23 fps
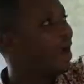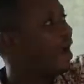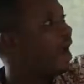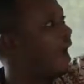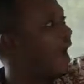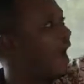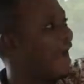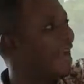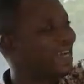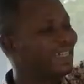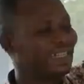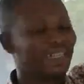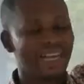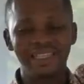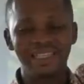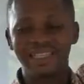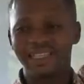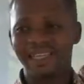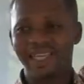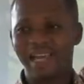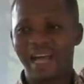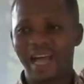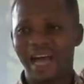
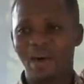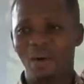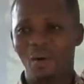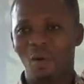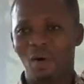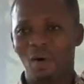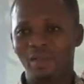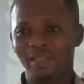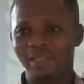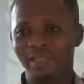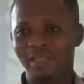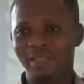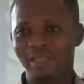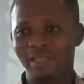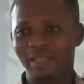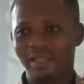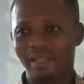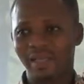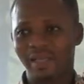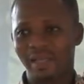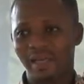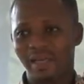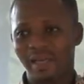identical what?
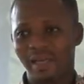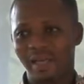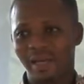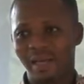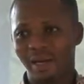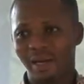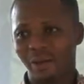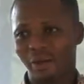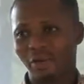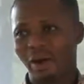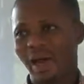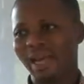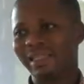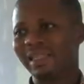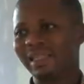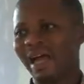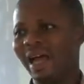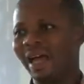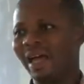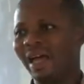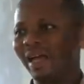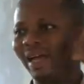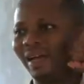
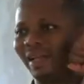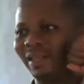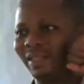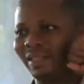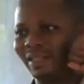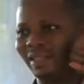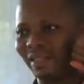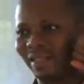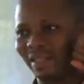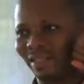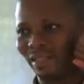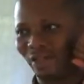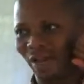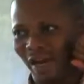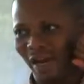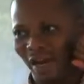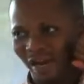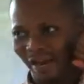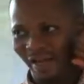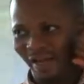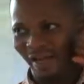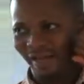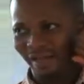Right-angled
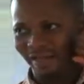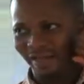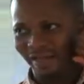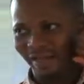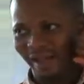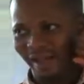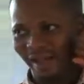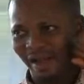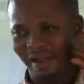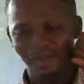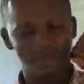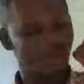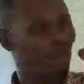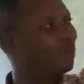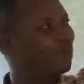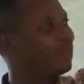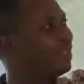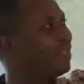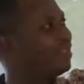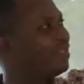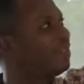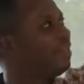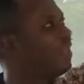triangles. So we
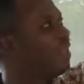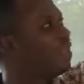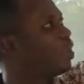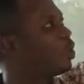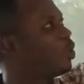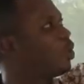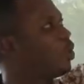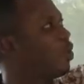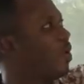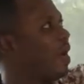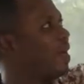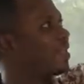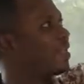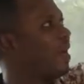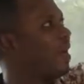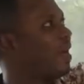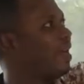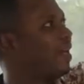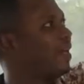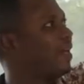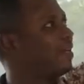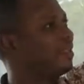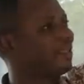said these two
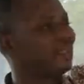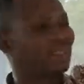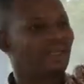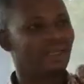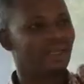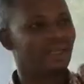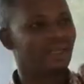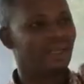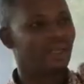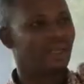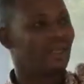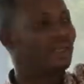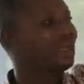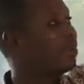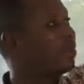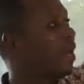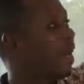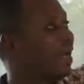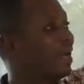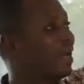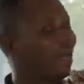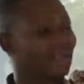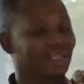right-angled
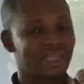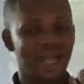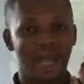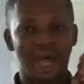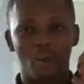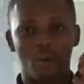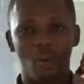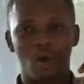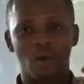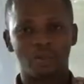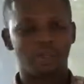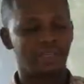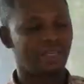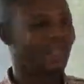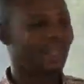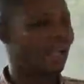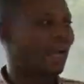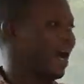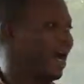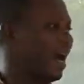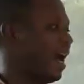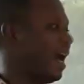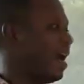triangles are what? They
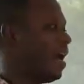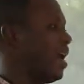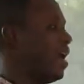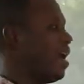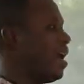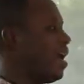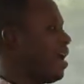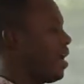are